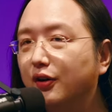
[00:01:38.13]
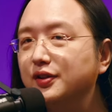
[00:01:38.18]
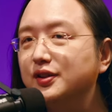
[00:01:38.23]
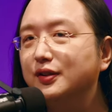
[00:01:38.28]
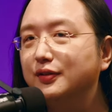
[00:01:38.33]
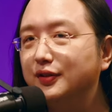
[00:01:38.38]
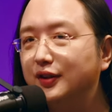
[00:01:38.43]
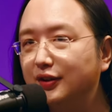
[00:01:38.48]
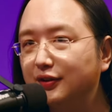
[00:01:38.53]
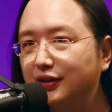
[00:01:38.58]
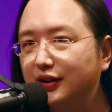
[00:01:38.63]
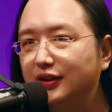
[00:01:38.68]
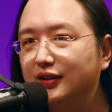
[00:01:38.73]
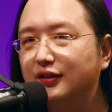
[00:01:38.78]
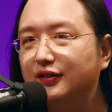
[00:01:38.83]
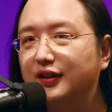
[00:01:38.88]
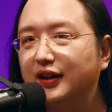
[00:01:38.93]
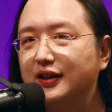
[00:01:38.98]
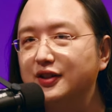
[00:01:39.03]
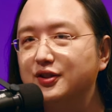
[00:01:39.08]
also known
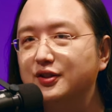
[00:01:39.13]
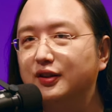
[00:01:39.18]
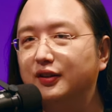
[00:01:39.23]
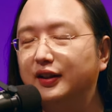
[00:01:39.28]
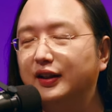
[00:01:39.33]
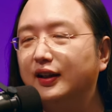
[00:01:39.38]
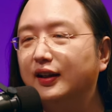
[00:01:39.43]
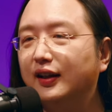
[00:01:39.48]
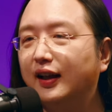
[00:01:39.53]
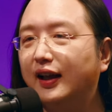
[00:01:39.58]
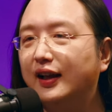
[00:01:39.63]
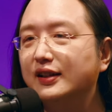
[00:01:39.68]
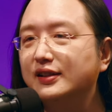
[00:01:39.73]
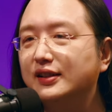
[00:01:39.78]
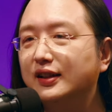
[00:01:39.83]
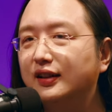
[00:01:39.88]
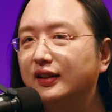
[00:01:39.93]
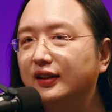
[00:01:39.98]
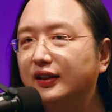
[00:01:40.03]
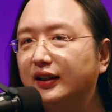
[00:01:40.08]
internationally as
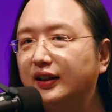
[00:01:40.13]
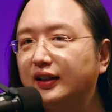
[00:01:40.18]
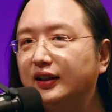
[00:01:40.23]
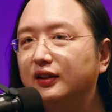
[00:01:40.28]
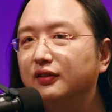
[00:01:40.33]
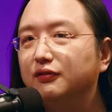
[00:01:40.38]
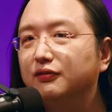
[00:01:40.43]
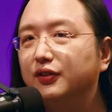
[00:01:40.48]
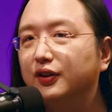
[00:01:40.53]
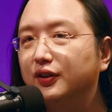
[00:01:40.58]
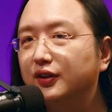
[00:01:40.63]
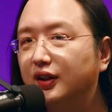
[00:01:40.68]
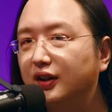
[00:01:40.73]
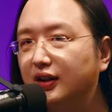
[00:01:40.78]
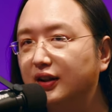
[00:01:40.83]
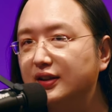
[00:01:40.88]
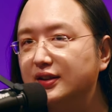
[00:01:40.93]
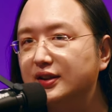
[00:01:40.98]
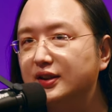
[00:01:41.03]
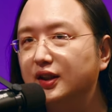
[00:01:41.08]
the lead
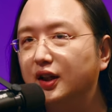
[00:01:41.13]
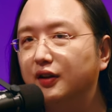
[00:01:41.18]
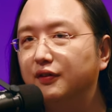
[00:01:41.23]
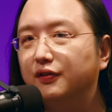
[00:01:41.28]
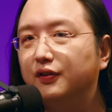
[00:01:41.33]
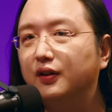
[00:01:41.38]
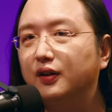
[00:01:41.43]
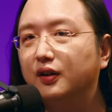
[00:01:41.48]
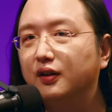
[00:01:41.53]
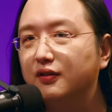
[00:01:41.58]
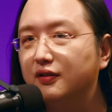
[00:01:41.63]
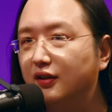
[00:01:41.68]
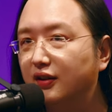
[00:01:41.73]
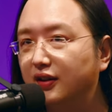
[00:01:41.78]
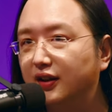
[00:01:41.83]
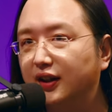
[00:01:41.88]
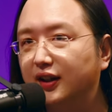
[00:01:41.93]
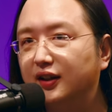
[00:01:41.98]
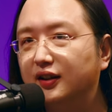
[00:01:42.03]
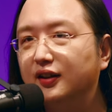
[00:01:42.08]
vocalist of
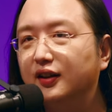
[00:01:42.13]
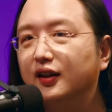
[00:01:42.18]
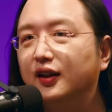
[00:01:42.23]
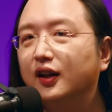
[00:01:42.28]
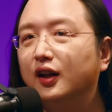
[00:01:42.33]
Chthonic,